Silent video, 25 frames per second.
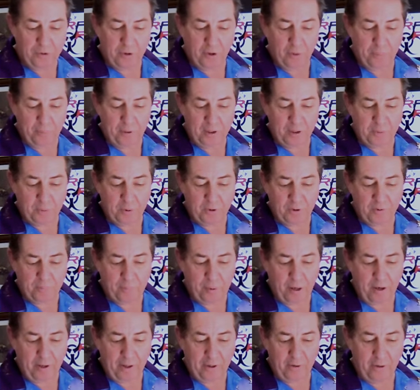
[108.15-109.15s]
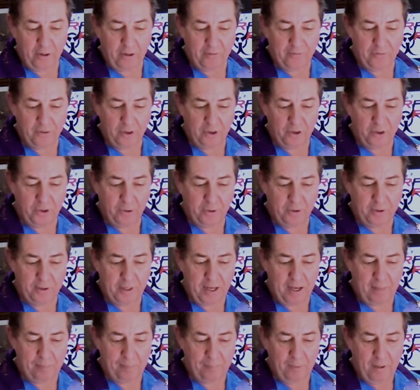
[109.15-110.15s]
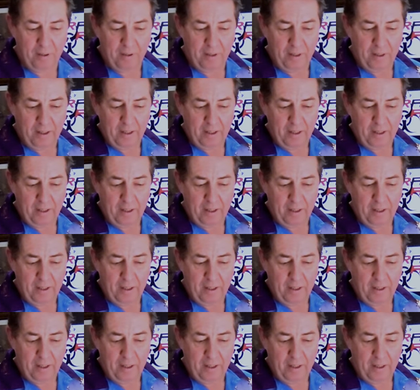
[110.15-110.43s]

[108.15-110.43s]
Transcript: drill bits which are broken off and just shortened up.